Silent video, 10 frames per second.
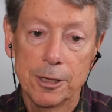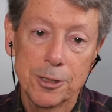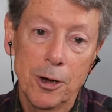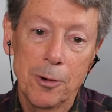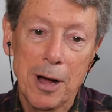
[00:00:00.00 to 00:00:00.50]

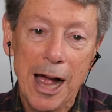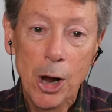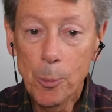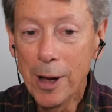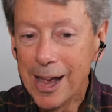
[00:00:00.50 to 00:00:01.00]
So I
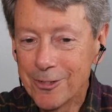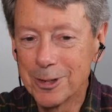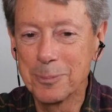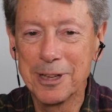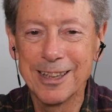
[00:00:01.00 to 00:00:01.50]
hope I
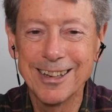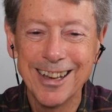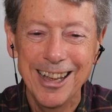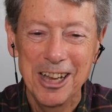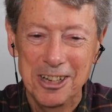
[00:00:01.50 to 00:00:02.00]
haven't
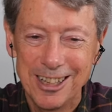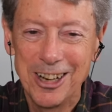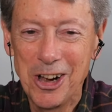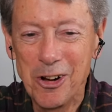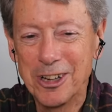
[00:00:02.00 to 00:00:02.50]
been,
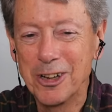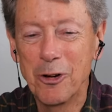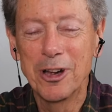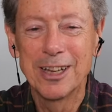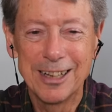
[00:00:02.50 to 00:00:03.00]
you know,
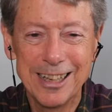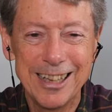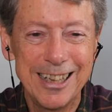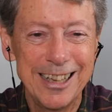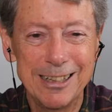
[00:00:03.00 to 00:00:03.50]

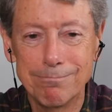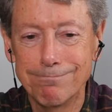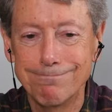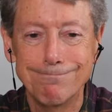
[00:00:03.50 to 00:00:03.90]
annoyingly